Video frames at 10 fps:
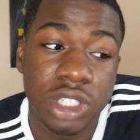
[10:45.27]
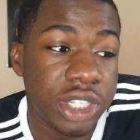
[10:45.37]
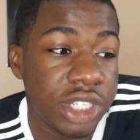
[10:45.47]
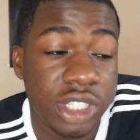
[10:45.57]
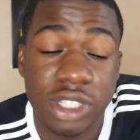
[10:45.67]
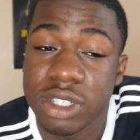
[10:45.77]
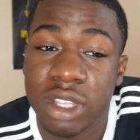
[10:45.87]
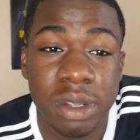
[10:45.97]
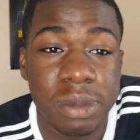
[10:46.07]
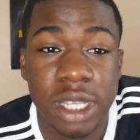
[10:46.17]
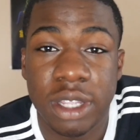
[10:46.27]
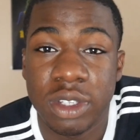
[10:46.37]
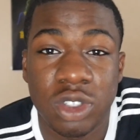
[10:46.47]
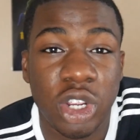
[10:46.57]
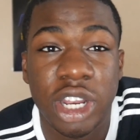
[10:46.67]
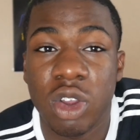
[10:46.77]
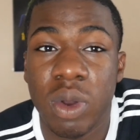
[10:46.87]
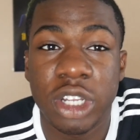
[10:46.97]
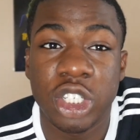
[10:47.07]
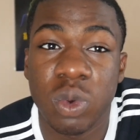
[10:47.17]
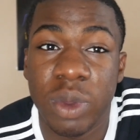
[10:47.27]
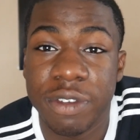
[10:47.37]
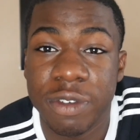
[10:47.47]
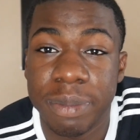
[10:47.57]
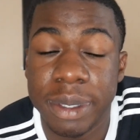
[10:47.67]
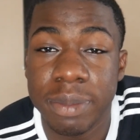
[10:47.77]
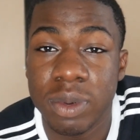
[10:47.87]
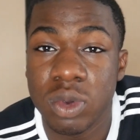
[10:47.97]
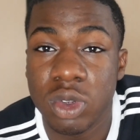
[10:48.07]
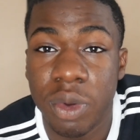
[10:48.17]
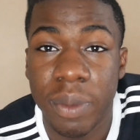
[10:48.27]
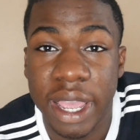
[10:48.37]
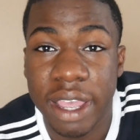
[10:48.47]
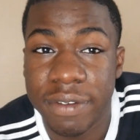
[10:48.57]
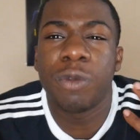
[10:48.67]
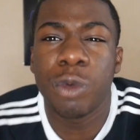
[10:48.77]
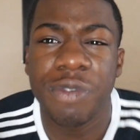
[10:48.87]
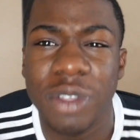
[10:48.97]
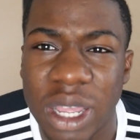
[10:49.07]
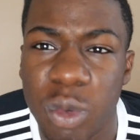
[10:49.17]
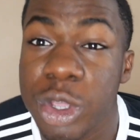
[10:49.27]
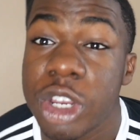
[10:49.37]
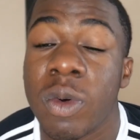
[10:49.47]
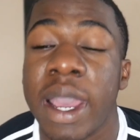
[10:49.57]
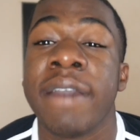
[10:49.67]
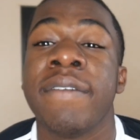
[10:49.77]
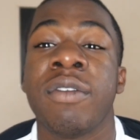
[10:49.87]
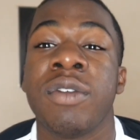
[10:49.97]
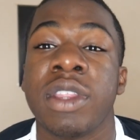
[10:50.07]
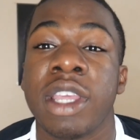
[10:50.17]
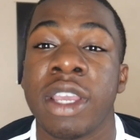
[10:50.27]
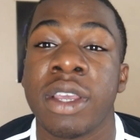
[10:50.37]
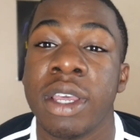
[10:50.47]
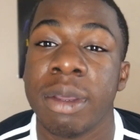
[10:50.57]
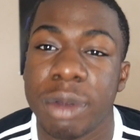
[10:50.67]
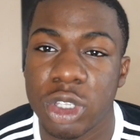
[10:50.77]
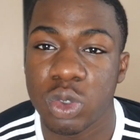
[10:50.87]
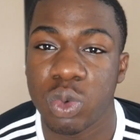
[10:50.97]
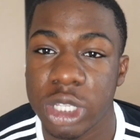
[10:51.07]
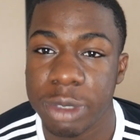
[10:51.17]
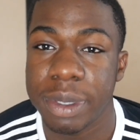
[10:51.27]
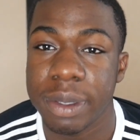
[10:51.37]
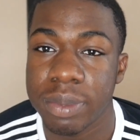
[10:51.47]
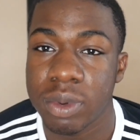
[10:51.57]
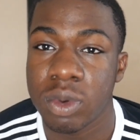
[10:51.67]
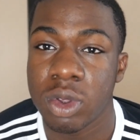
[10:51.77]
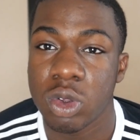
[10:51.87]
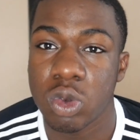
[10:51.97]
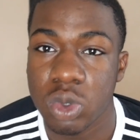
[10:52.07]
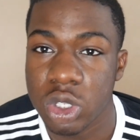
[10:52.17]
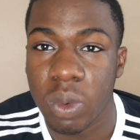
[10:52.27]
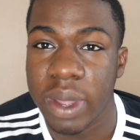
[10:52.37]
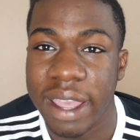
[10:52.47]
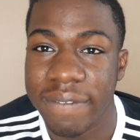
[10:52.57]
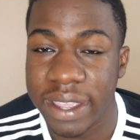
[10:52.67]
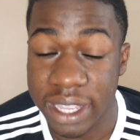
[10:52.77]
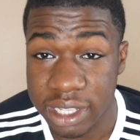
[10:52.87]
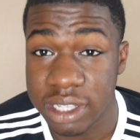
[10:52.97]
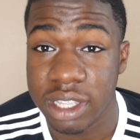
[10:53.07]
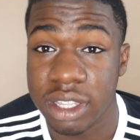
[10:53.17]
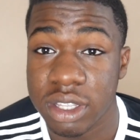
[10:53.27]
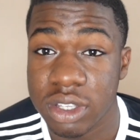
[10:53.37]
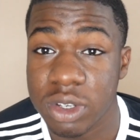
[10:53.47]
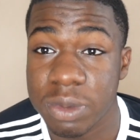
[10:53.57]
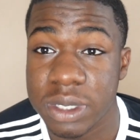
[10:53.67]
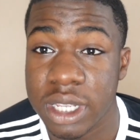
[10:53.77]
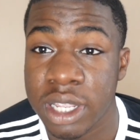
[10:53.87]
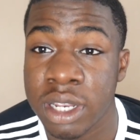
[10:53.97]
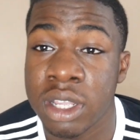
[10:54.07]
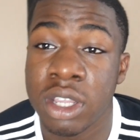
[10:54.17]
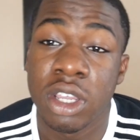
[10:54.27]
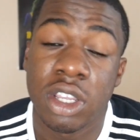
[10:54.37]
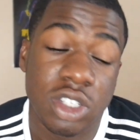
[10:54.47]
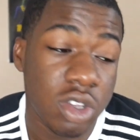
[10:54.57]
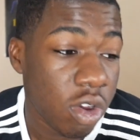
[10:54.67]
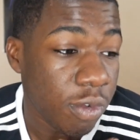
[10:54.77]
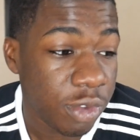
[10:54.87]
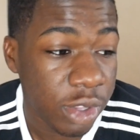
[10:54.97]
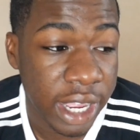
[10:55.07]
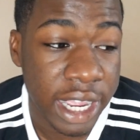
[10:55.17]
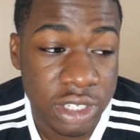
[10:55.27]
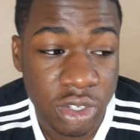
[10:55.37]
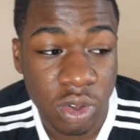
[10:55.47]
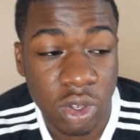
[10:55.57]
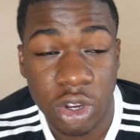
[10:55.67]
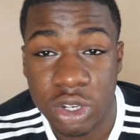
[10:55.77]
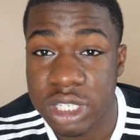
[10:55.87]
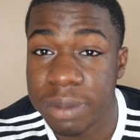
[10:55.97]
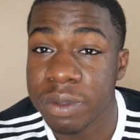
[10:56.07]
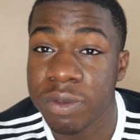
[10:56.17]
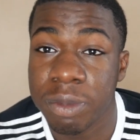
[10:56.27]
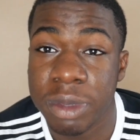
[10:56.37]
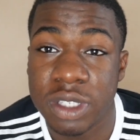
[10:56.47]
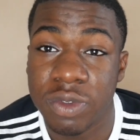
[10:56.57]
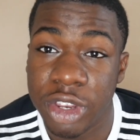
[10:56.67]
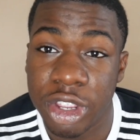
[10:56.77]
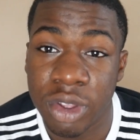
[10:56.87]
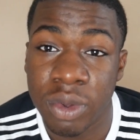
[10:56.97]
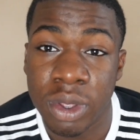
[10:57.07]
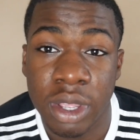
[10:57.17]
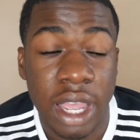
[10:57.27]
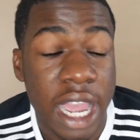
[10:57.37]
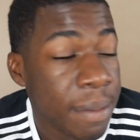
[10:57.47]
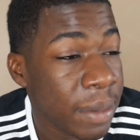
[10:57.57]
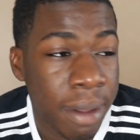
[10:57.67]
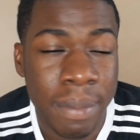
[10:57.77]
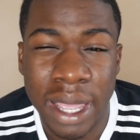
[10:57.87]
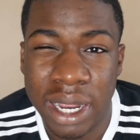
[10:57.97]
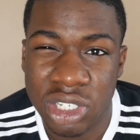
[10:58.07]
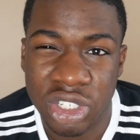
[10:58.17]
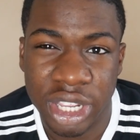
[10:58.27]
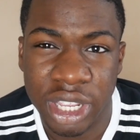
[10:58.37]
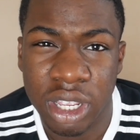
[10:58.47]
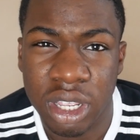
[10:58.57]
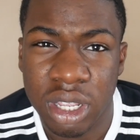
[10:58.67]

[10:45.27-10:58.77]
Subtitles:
Just, you know what I'm saying, try to go out your way for people who don't have it. We feel like we don't have everything, but there's really people who don't have anything. You know what I'm saying? So hopefully you guys, you know, learn something from this video. I'm not mad at Jay.